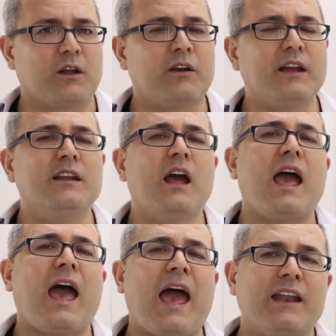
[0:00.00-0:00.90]
All right?
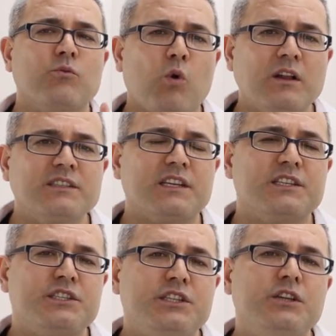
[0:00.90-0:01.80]
And once
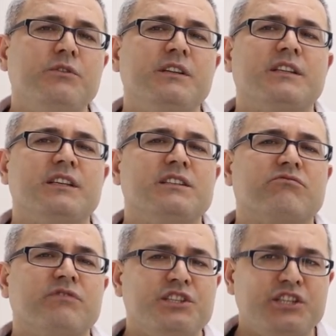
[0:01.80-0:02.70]
a student
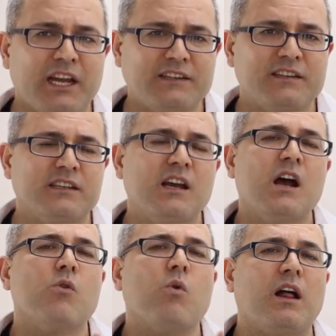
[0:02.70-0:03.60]
is rejected,
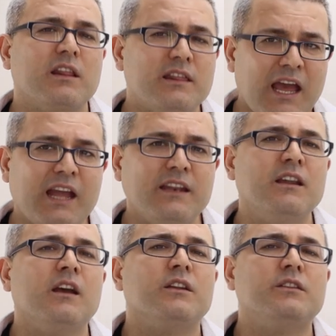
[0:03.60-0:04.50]
well,
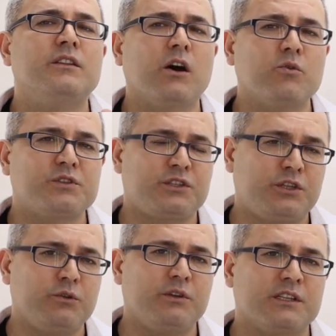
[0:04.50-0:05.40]
then those
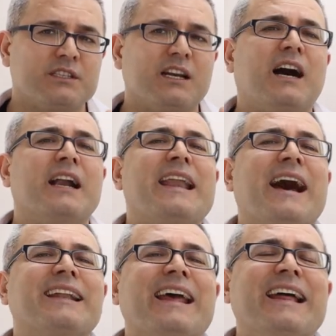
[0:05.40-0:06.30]
students are
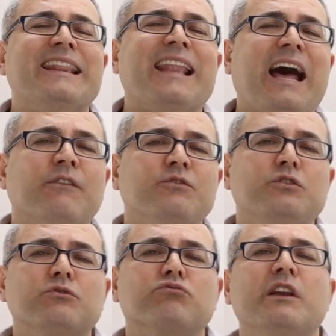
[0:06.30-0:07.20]
not allowed
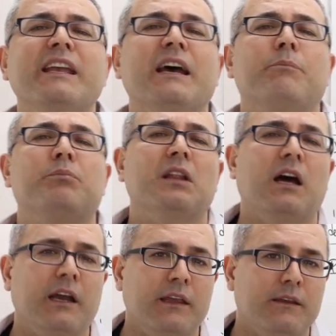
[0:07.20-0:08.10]
to
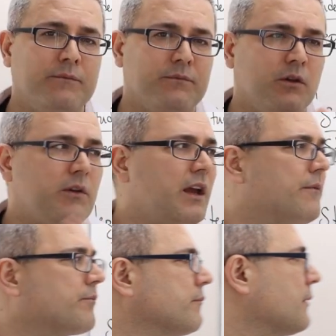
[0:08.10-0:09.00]
reapply. Okay?